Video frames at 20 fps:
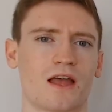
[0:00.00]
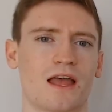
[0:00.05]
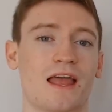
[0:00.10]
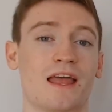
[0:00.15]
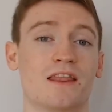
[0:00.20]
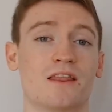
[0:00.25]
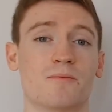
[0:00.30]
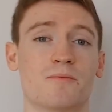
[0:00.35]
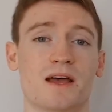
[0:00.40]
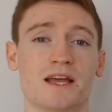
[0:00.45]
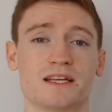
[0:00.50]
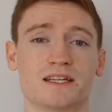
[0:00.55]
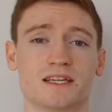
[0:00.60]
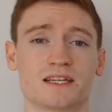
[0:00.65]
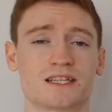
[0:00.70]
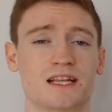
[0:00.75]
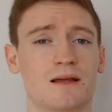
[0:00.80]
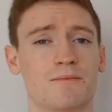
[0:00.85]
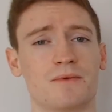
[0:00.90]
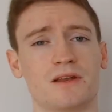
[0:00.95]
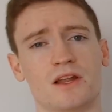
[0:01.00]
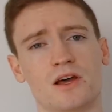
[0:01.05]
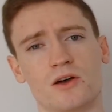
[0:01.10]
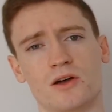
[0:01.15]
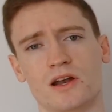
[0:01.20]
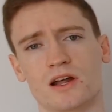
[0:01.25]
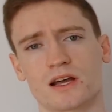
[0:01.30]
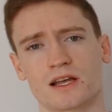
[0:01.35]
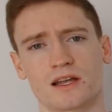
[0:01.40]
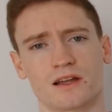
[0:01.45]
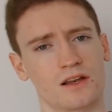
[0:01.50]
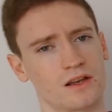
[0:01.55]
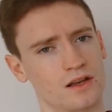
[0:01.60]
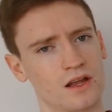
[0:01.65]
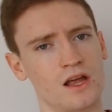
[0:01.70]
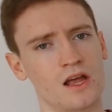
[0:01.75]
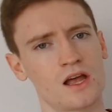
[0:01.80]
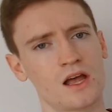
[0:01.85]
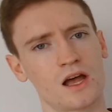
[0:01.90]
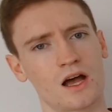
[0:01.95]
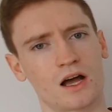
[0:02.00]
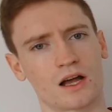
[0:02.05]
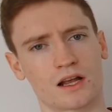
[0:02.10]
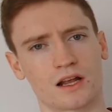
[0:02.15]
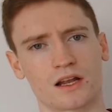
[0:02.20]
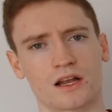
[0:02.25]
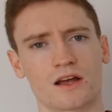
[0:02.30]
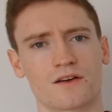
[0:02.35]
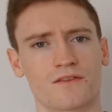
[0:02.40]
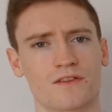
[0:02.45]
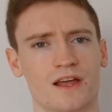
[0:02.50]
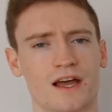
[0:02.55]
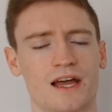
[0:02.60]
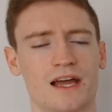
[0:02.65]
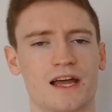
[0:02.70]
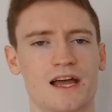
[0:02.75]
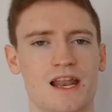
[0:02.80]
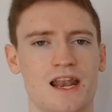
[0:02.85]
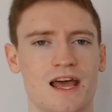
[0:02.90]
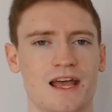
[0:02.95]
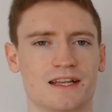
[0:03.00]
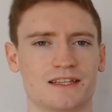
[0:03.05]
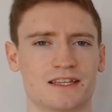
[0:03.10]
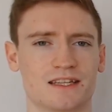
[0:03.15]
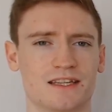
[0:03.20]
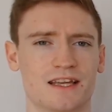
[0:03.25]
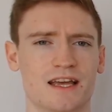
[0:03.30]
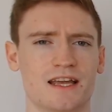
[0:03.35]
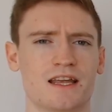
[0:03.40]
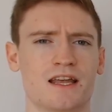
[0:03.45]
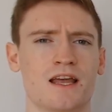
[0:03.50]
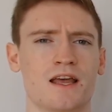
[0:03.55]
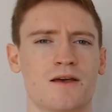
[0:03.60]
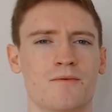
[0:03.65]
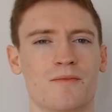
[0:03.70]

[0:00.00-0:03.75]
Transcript: hitting the basics, let me know and I can cover that at a later date.